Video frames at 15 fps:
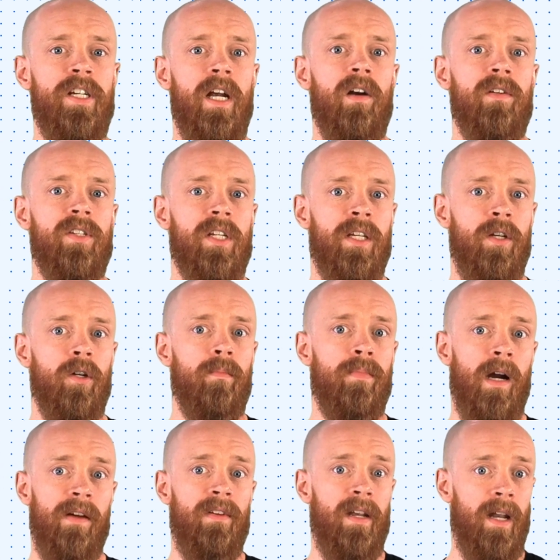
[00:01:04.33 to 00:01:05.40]
share a secure
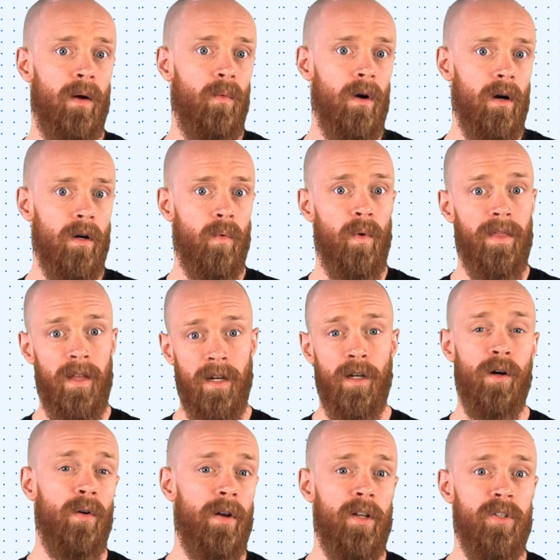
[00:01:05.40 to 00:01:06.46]
private network within
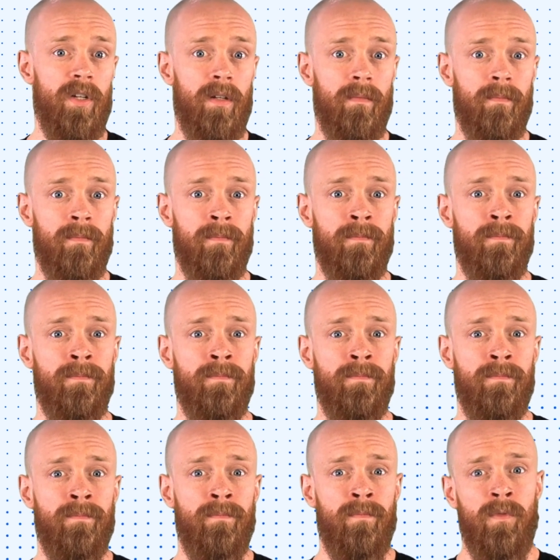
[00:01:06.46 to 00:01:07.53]
Code Engine.
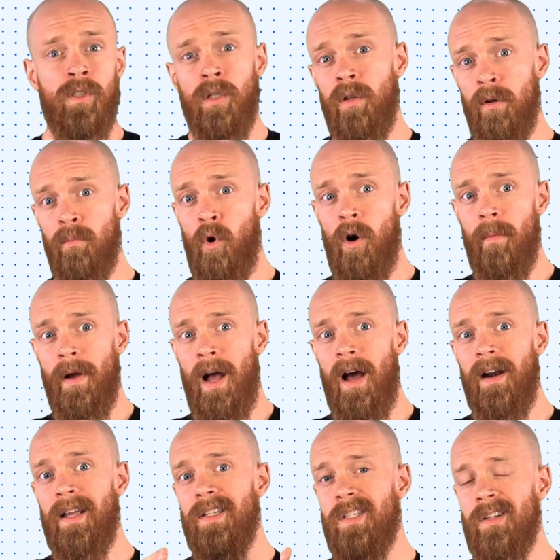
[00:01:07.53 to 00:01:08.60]
To learn more about
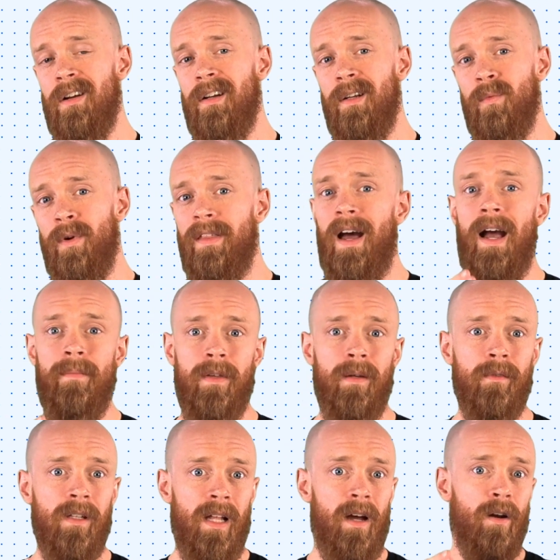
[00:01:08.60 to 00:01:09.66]
how to get started with
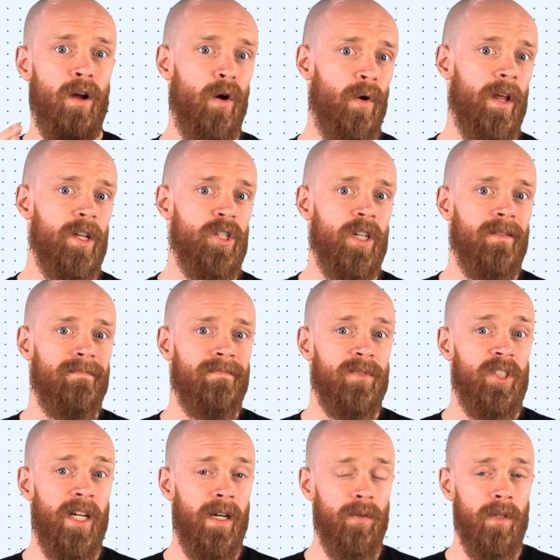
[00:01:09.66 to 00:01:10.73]
IBM Cloud Code Engine,
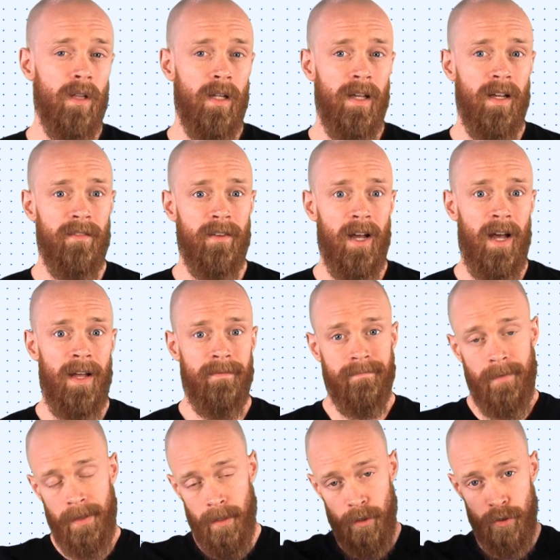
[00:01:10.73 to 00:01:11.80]
check out the link I've got
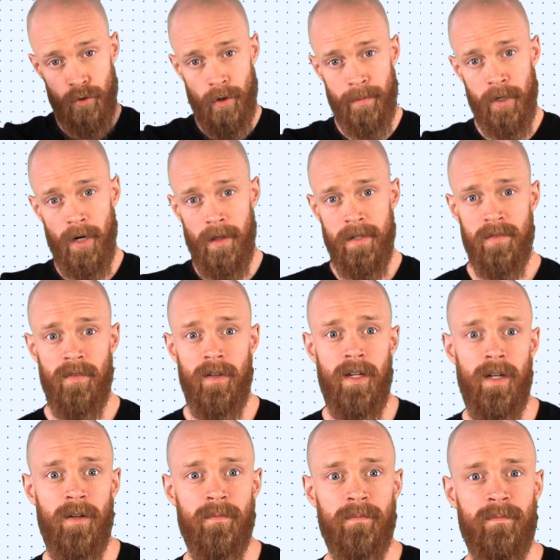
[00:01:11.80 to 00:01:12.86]
in the description of this
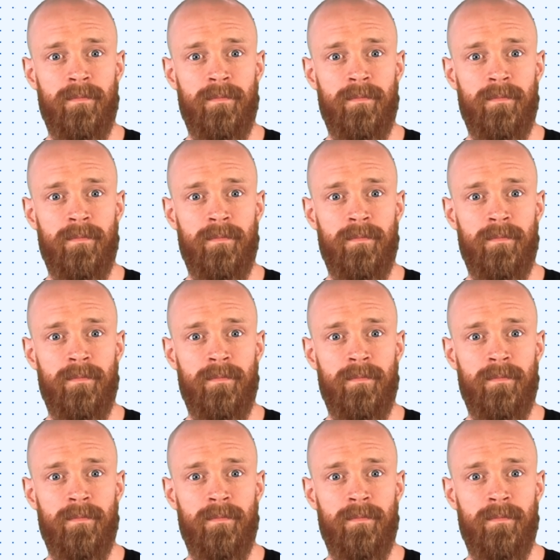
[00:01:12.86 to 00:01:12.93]
video.